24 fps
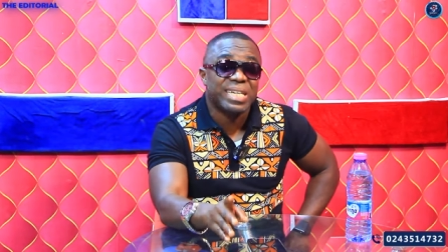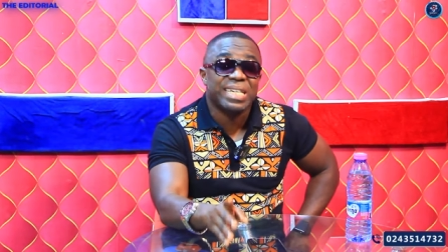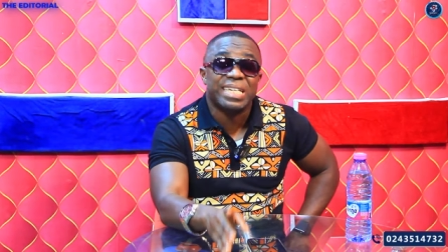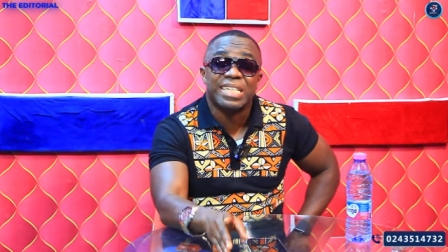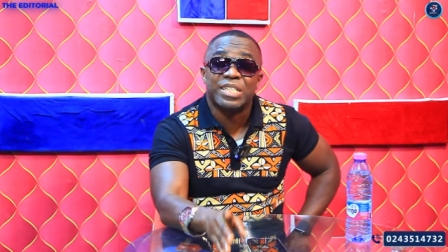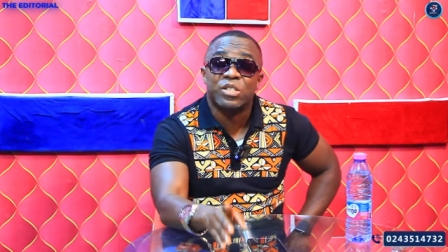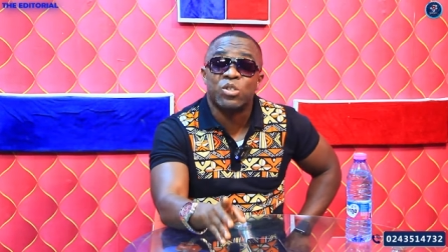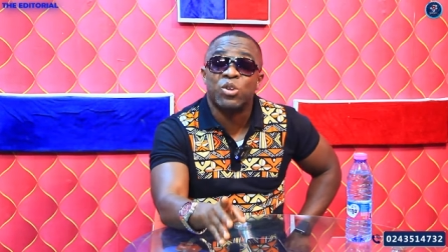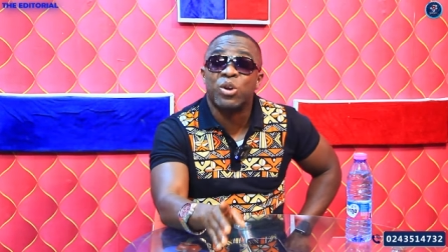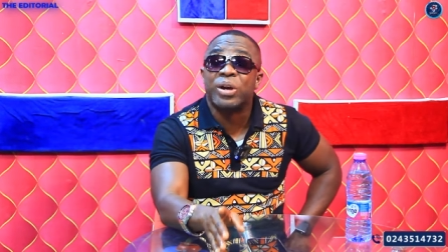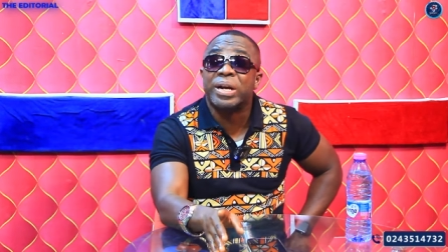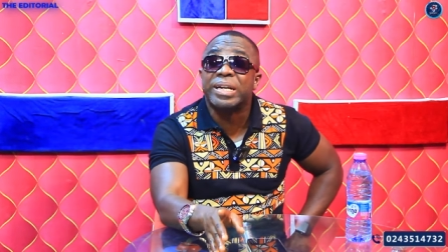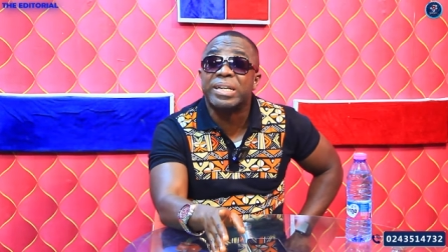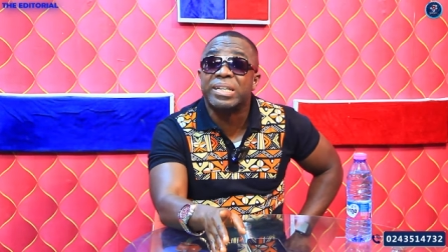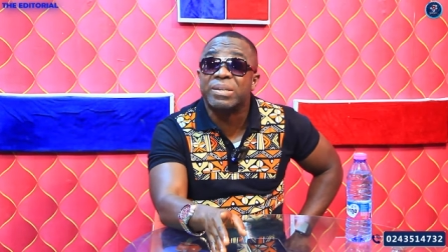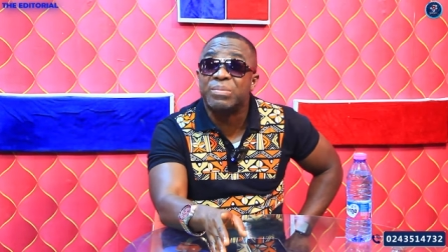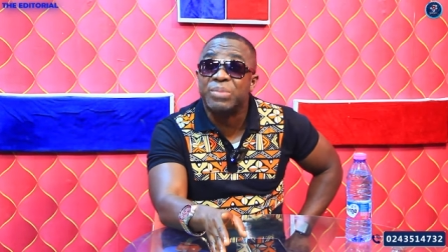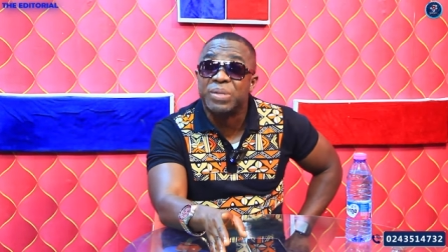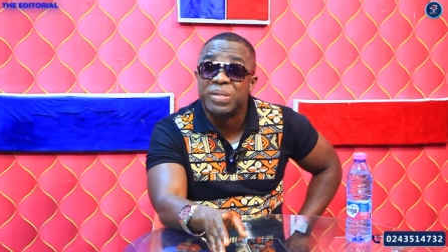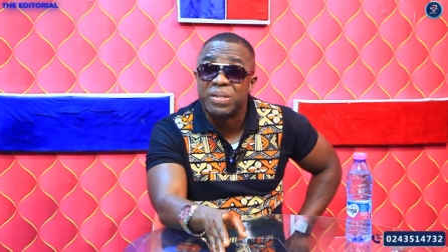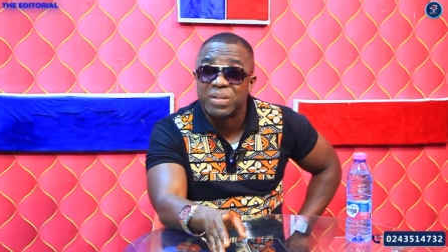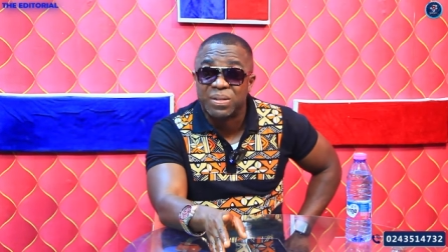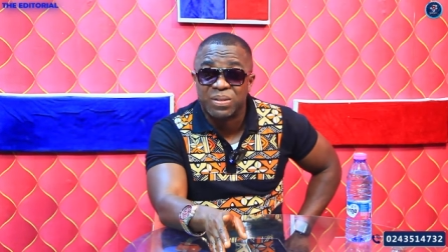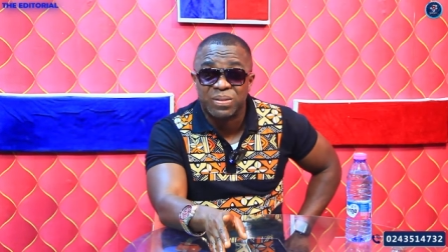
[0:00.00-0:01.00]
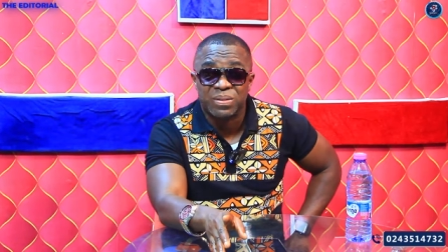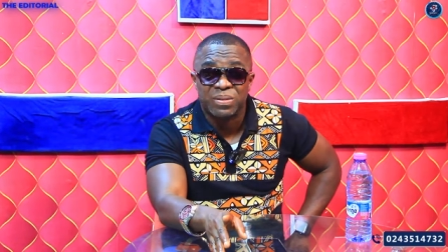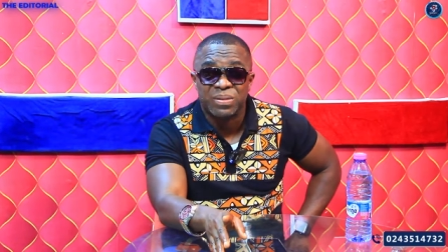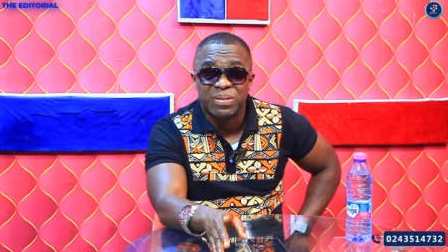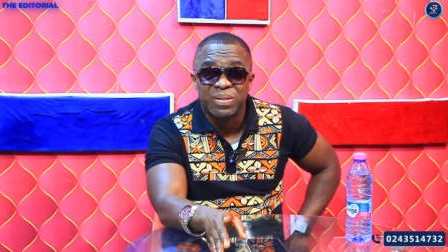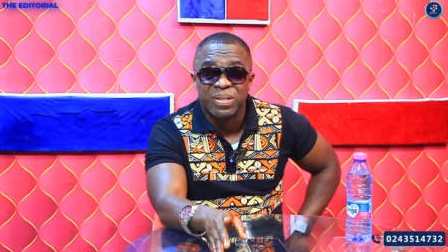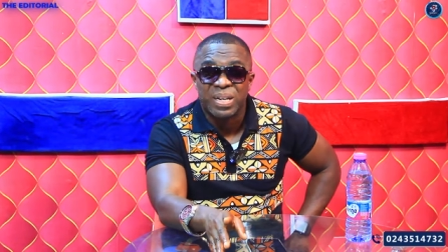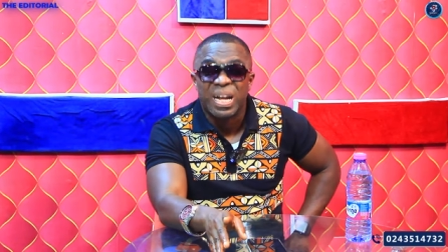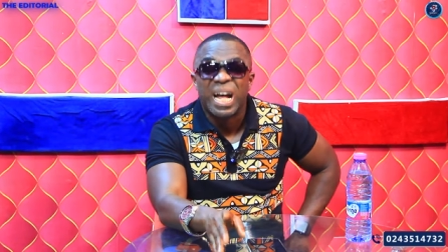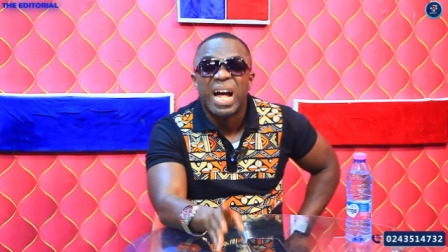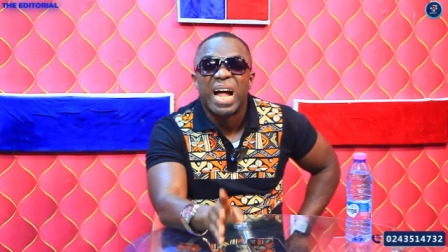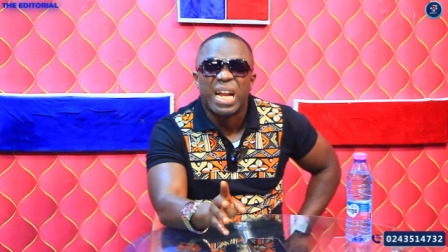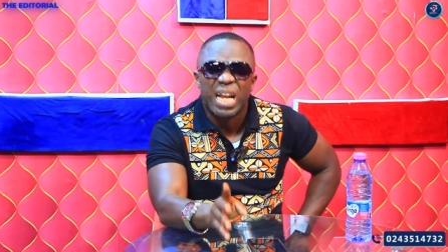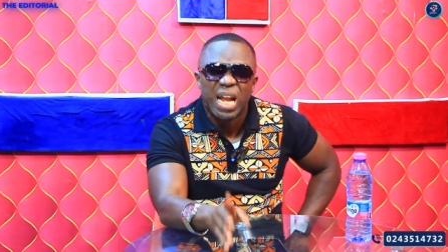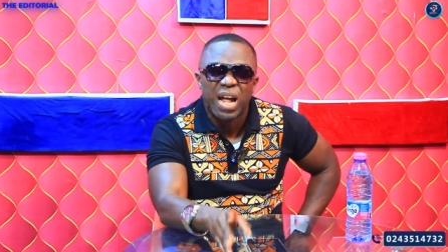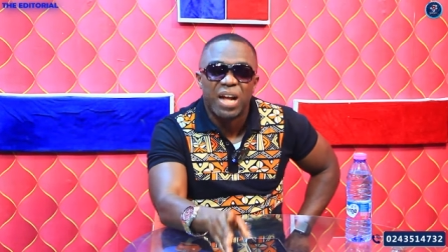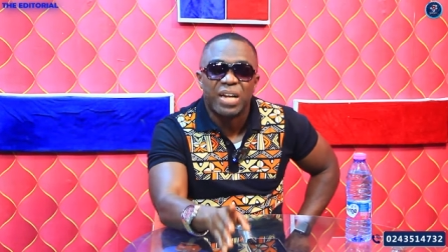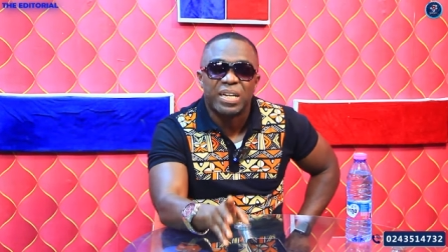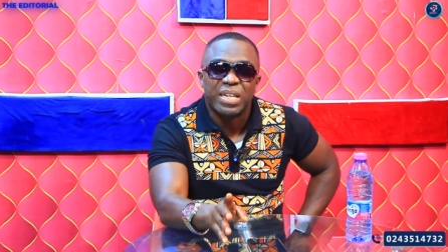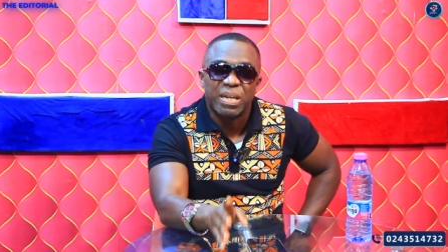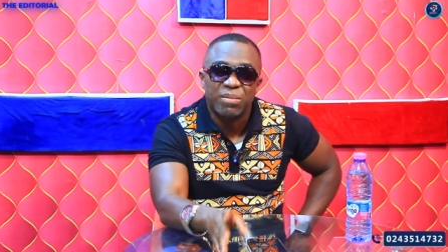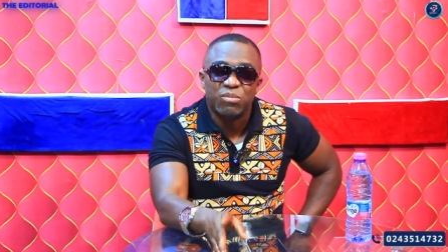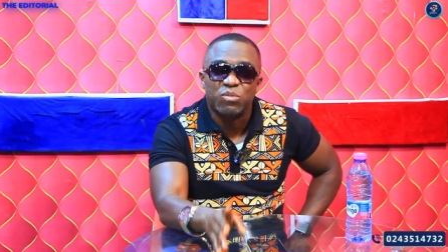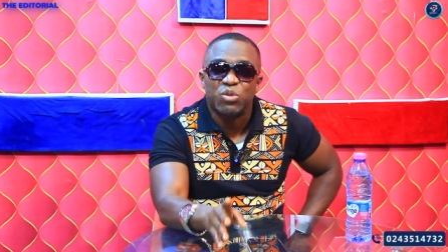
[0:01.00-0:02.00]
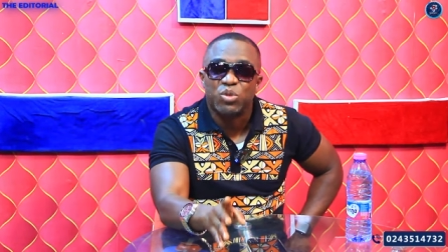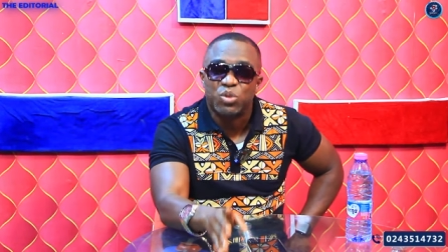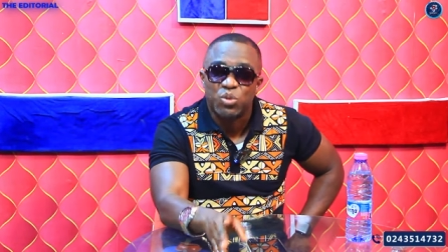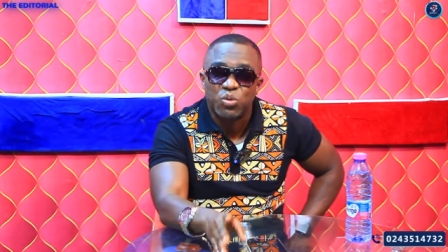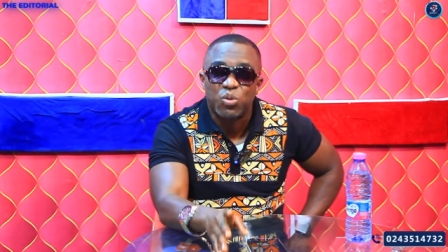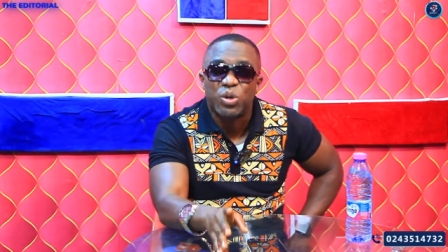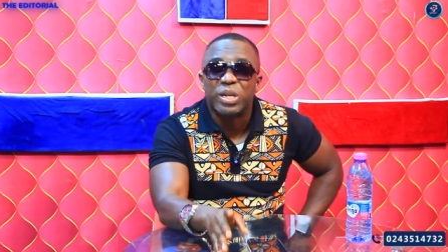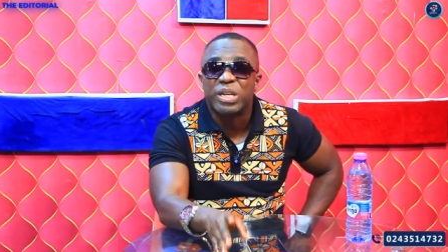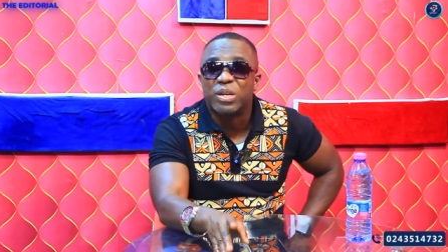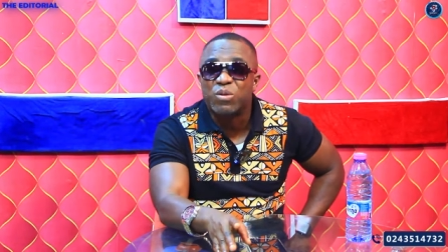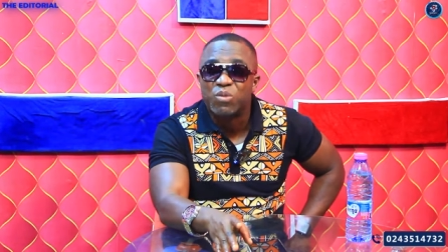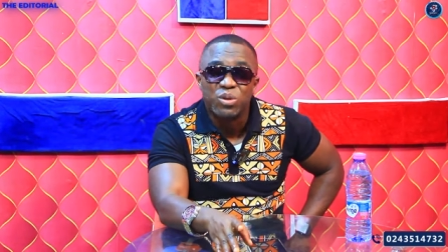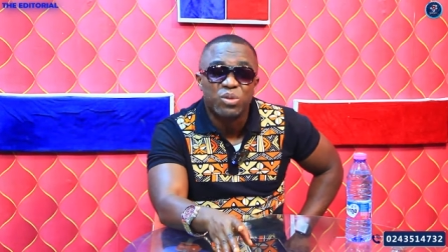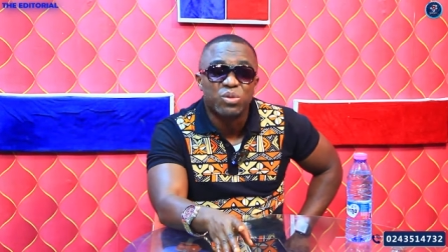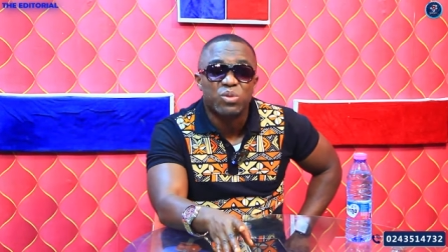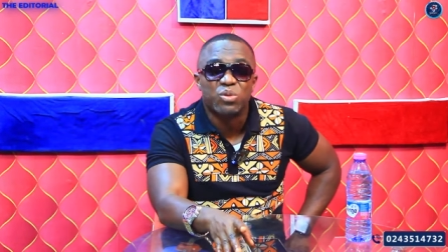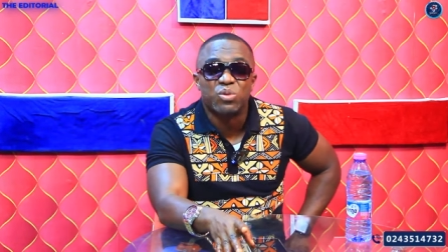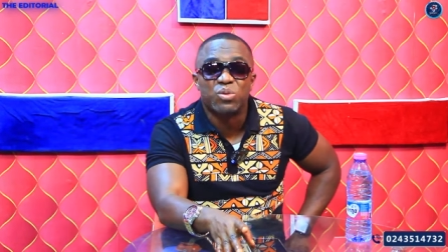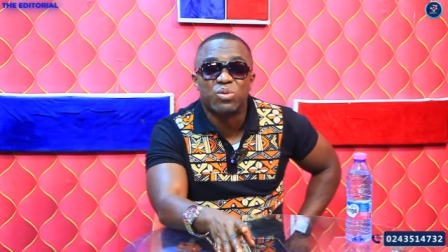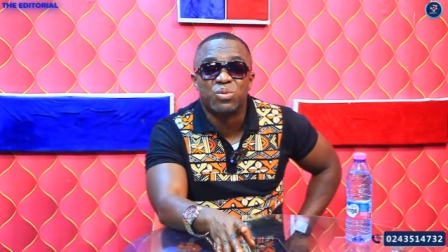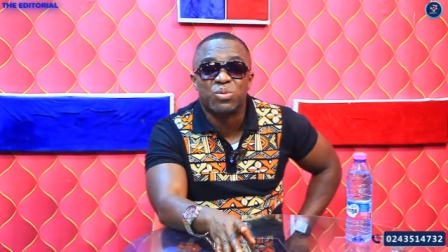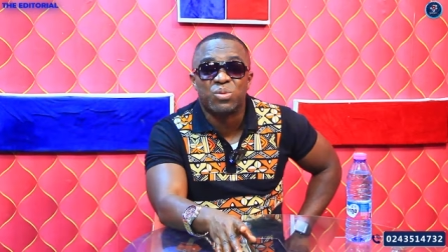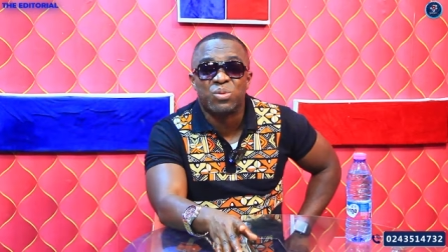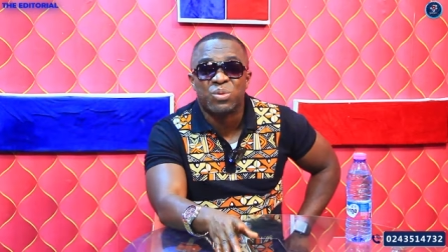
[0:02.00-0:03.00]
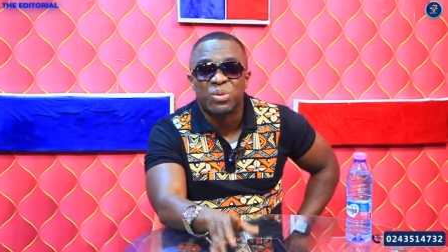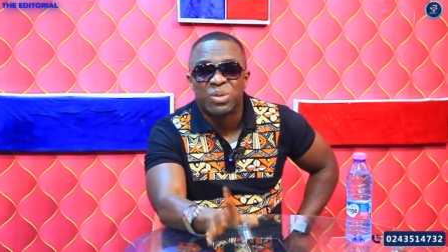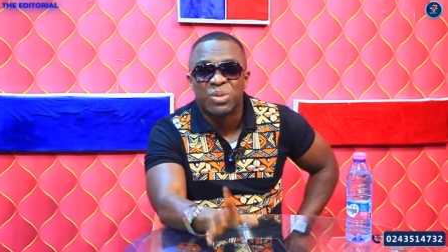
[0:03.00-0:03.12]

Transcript: it is not criminal, allow them to do what they want to do.